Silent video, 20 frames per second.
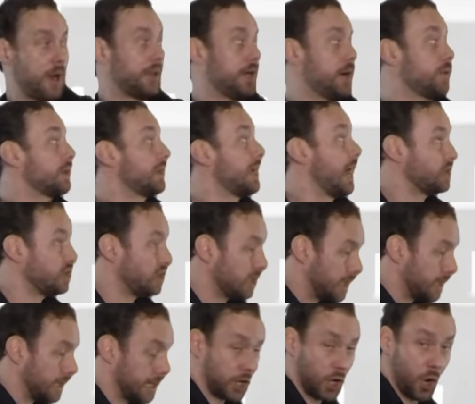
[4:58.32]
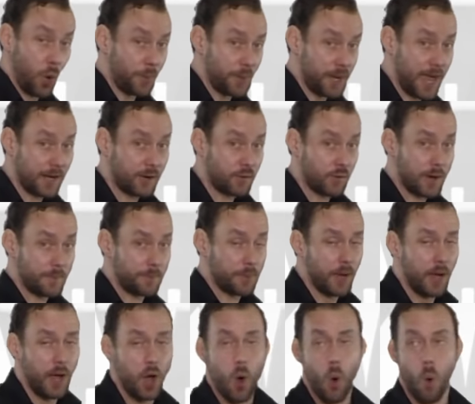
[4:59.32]
out, catching it in an open hand grip,
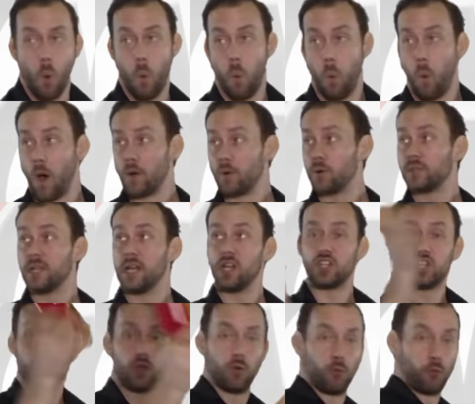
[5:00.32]
one rotation,